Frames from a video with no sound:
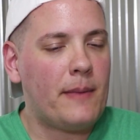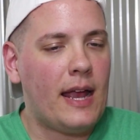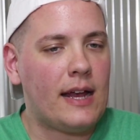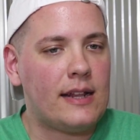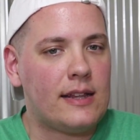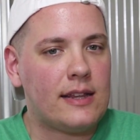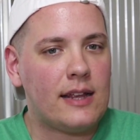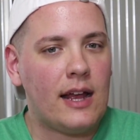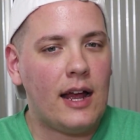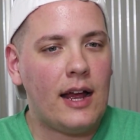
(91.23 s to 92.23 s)
And
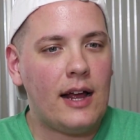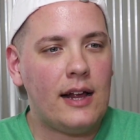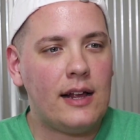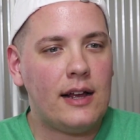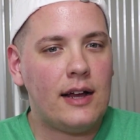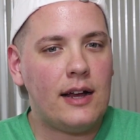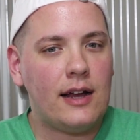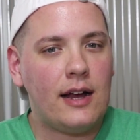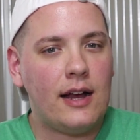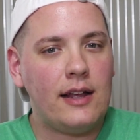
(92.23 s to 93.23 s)

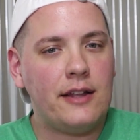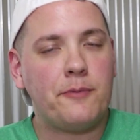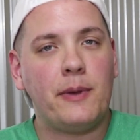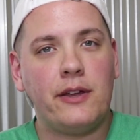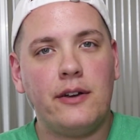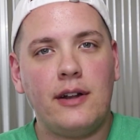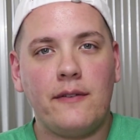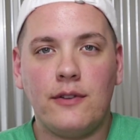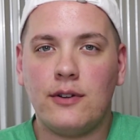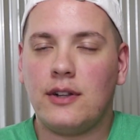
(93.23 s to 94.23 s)
it's been good.
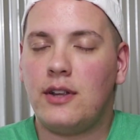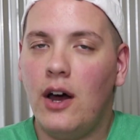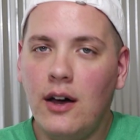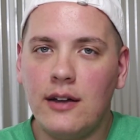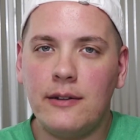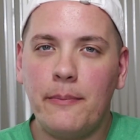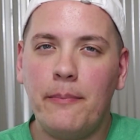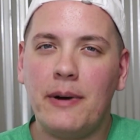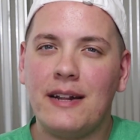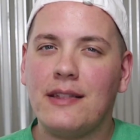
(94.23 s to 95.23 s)
I've learned a ton,
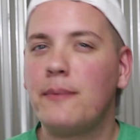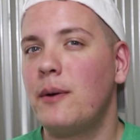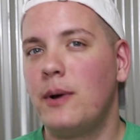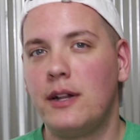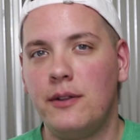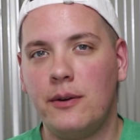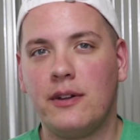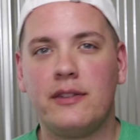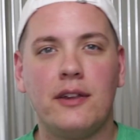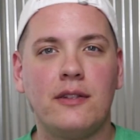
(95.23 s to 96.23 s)
but it's not what I want to do, and
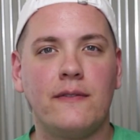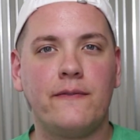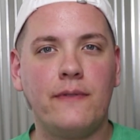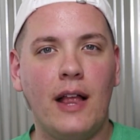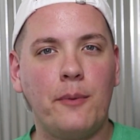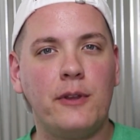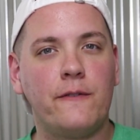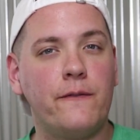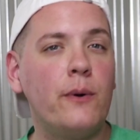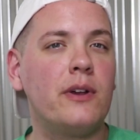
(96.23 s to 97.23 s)
it doesn't allow me to
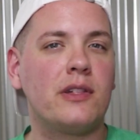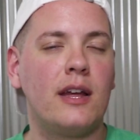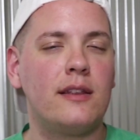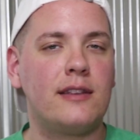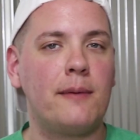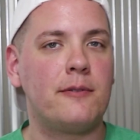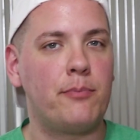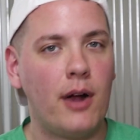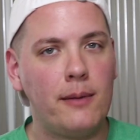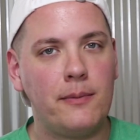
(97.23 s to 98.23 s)
focus on the types of
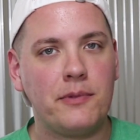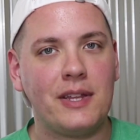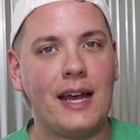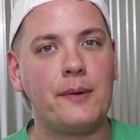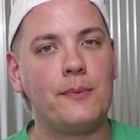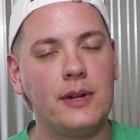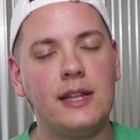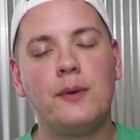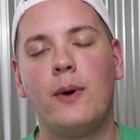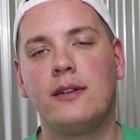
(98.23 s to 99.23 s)
problems that I
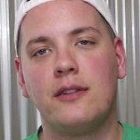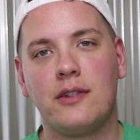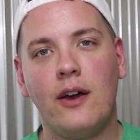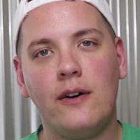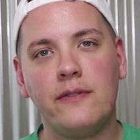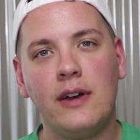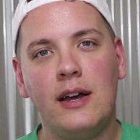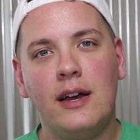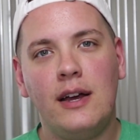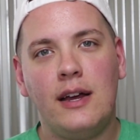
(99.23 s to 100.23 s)
really want to solve.
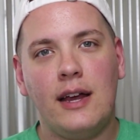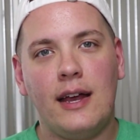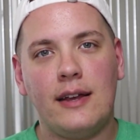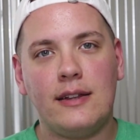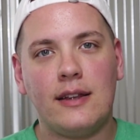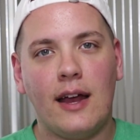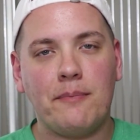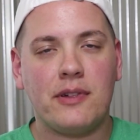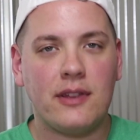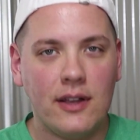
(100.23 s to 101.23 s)
And
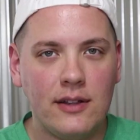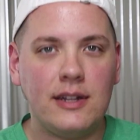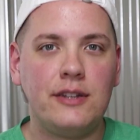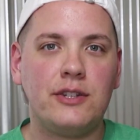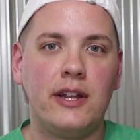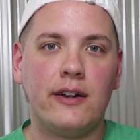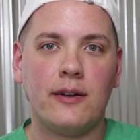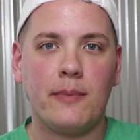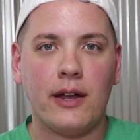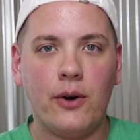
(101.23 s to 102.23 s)
I'm still an
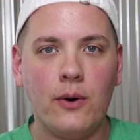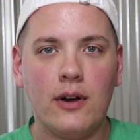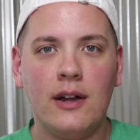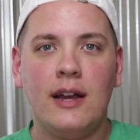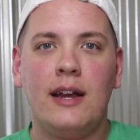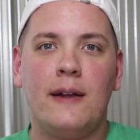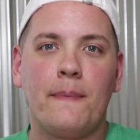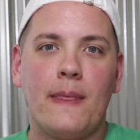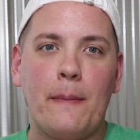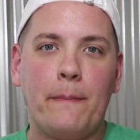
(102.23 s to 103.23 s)
engineer at my core,
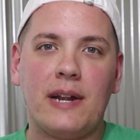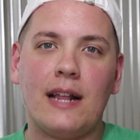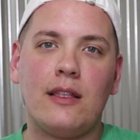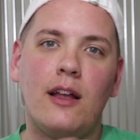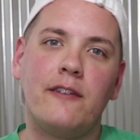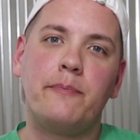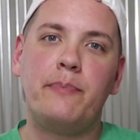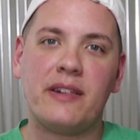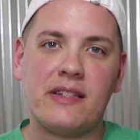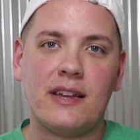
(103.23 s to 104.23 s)
but I love
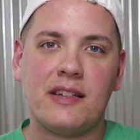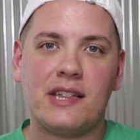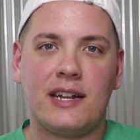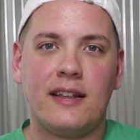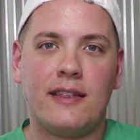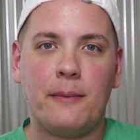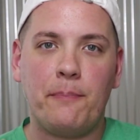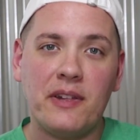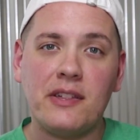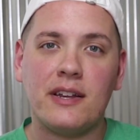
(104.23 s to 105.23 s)
business, and I
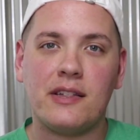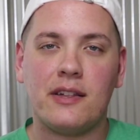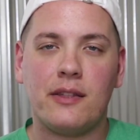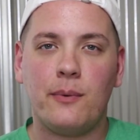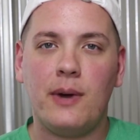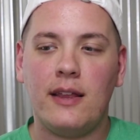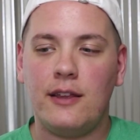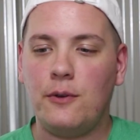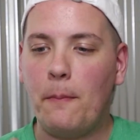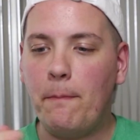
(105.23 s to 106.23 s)
think business is the way
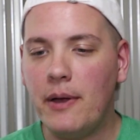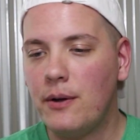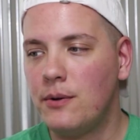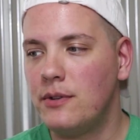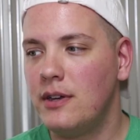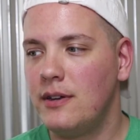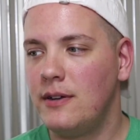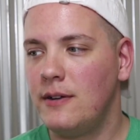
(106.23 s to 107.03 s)
that you build